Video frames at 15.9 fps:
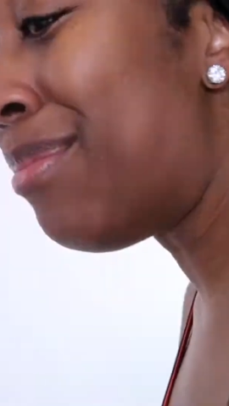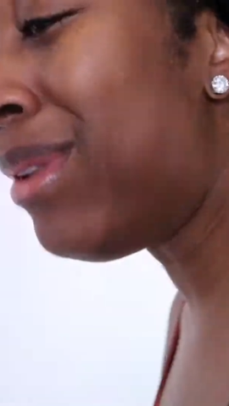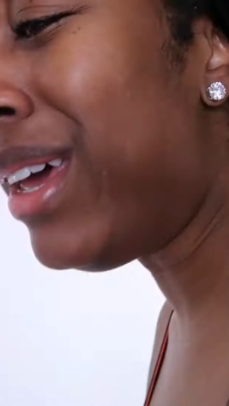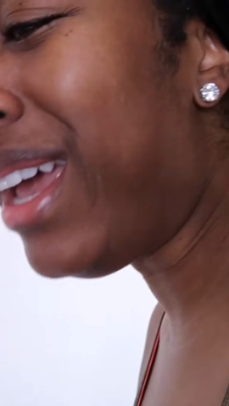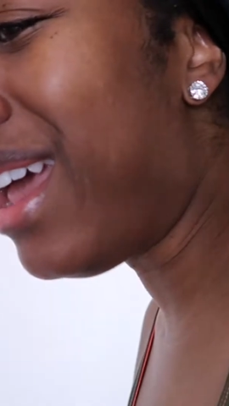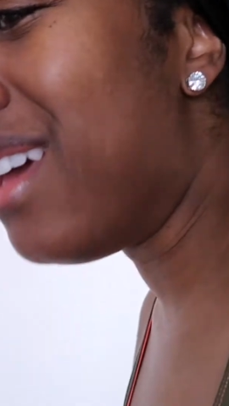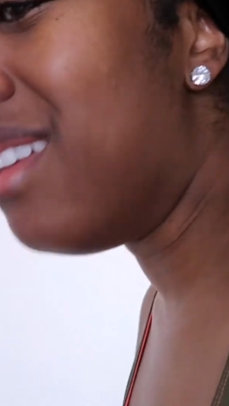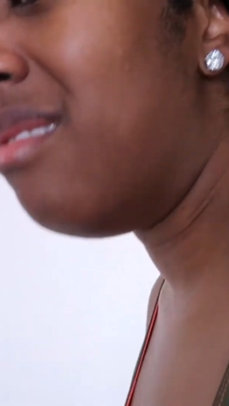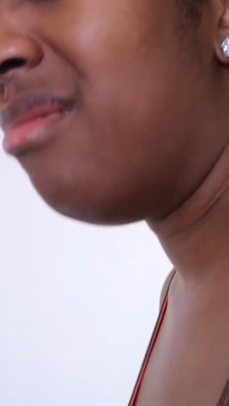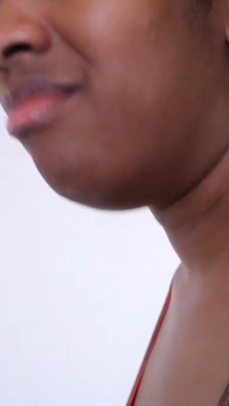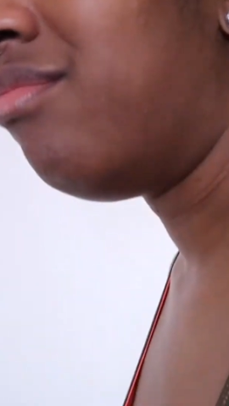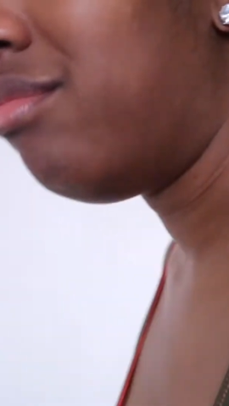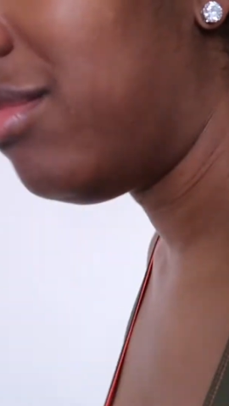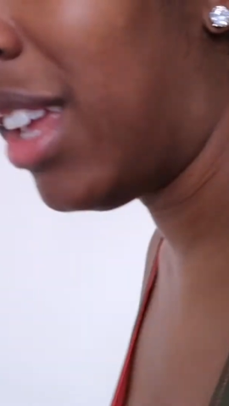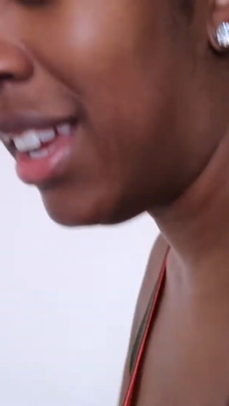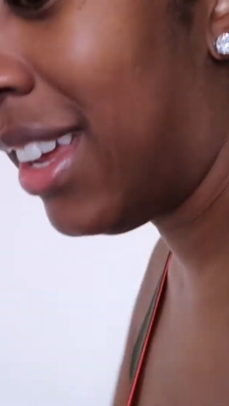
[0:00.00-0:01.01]
looking.
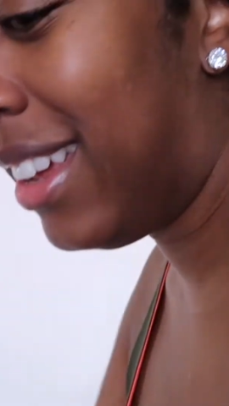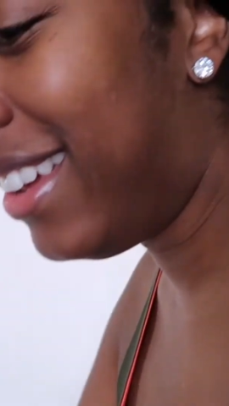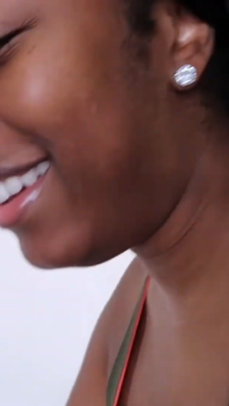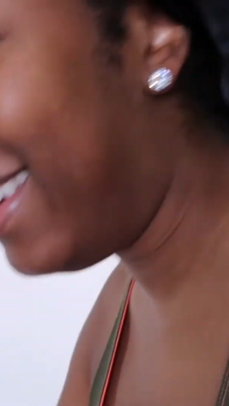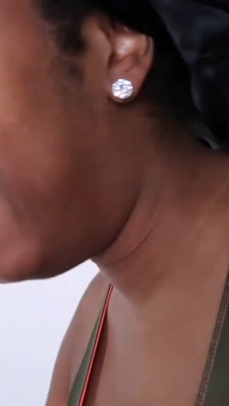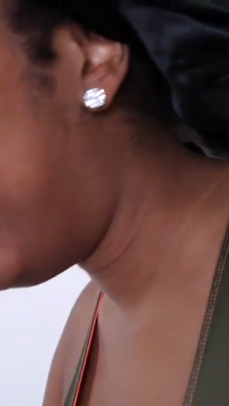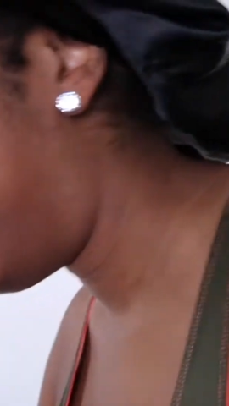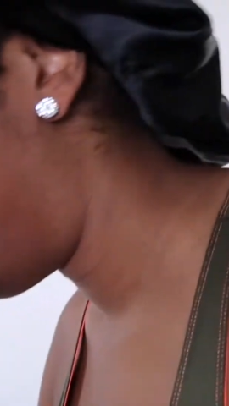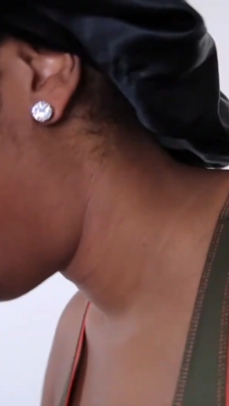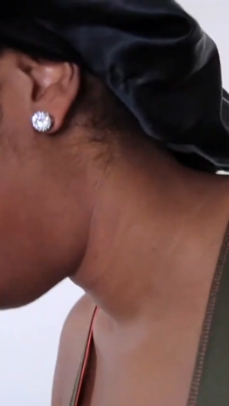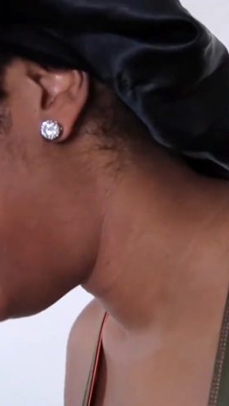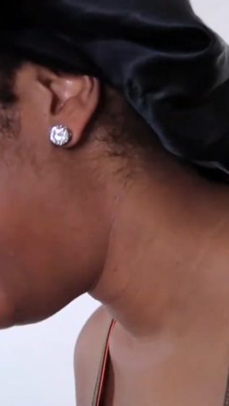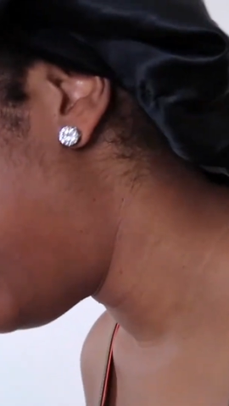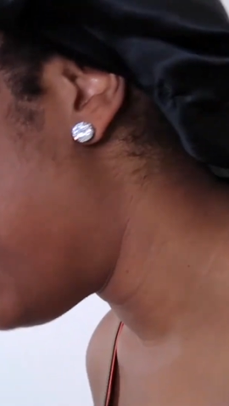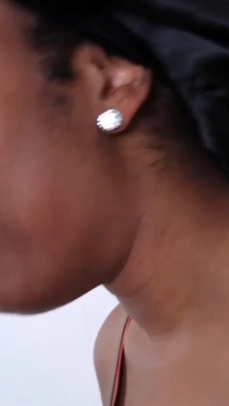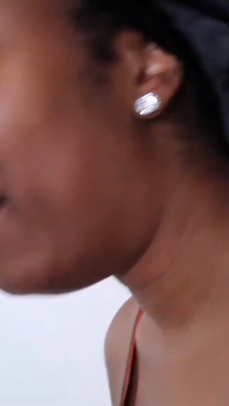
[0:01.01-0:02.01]

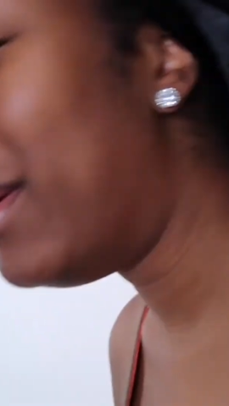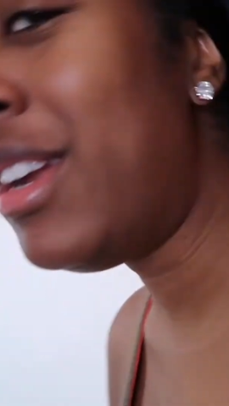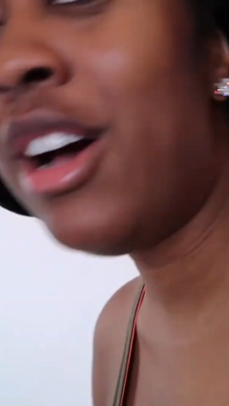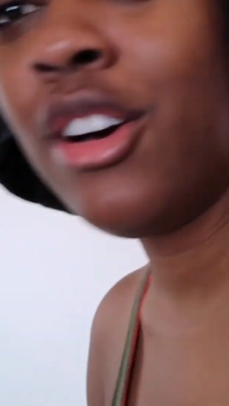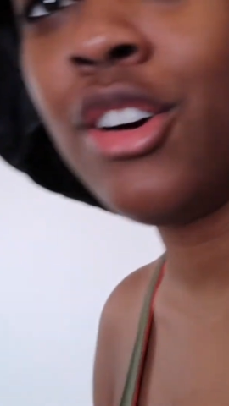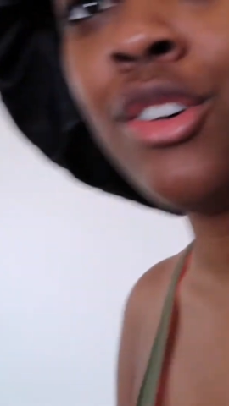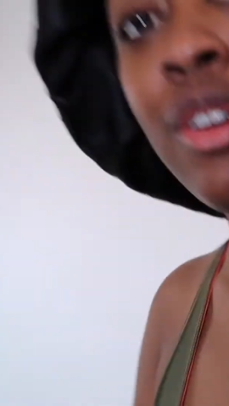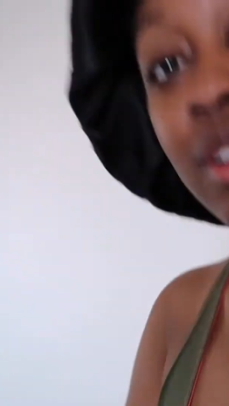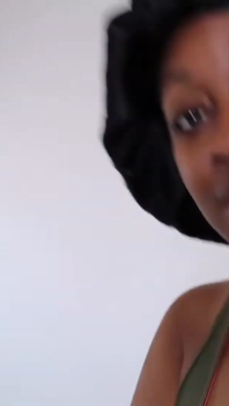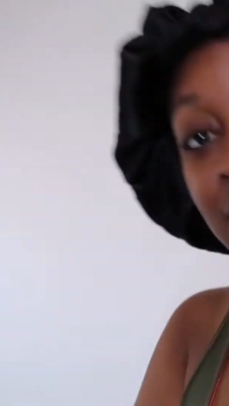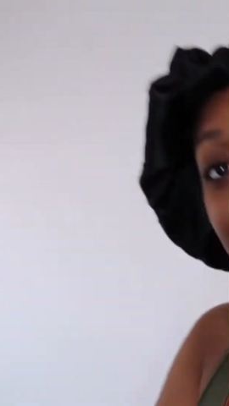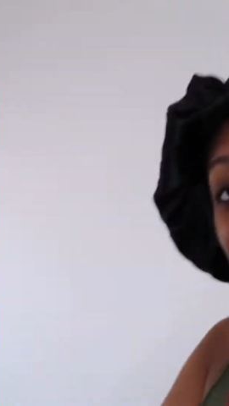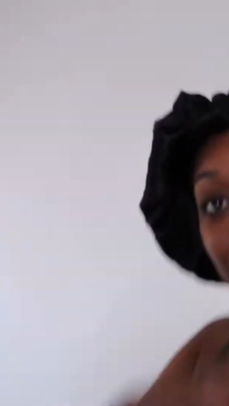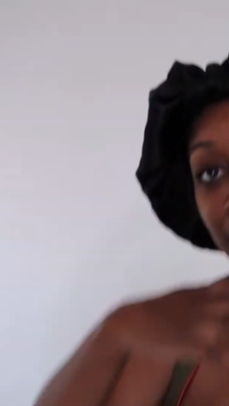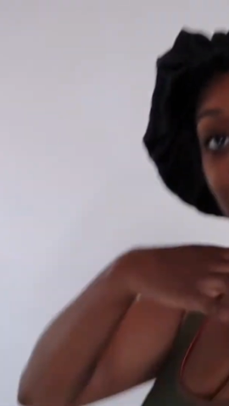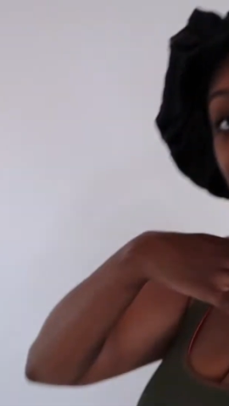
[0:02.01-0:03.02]
But no, look
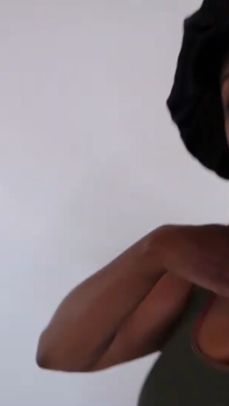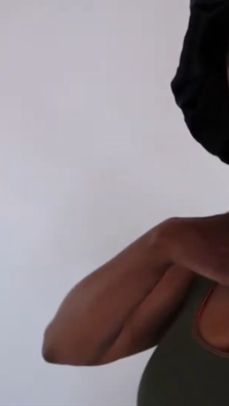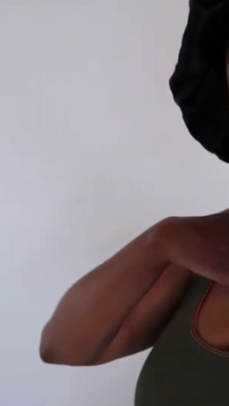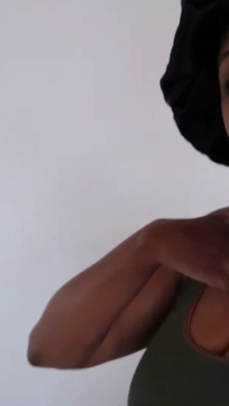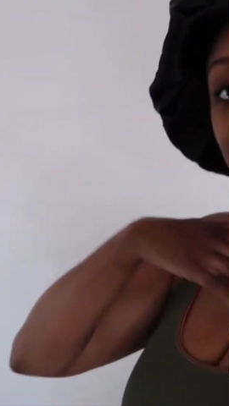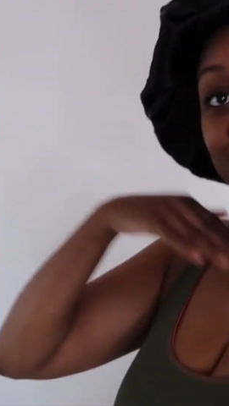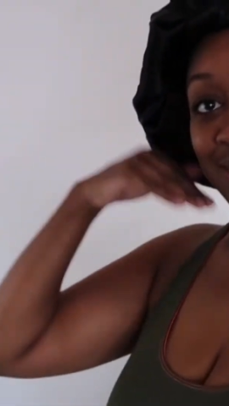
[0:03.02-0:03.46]
at me.